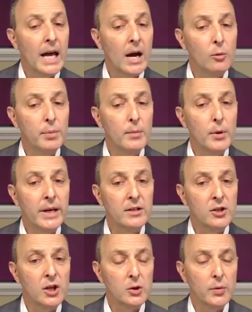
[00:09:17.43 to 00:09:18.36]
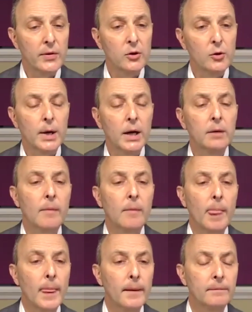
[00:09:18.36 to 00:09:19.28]
And how would people get in touch with you, Bob?
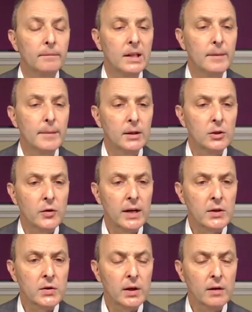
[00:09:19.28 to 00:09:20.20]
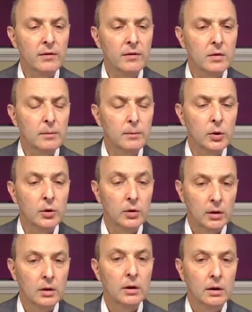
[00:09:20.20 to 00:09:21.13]
Email address, cell phone number?